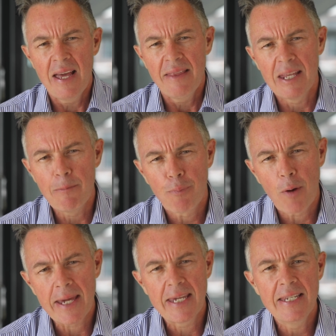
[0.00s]
then
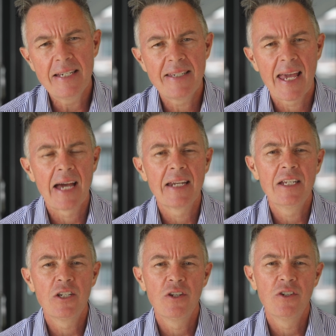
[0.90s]
breaking it down
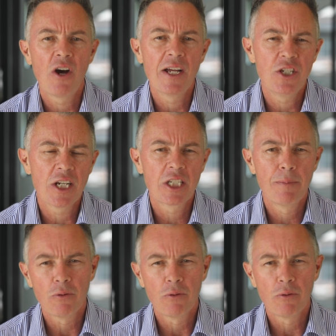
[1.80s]
into digestible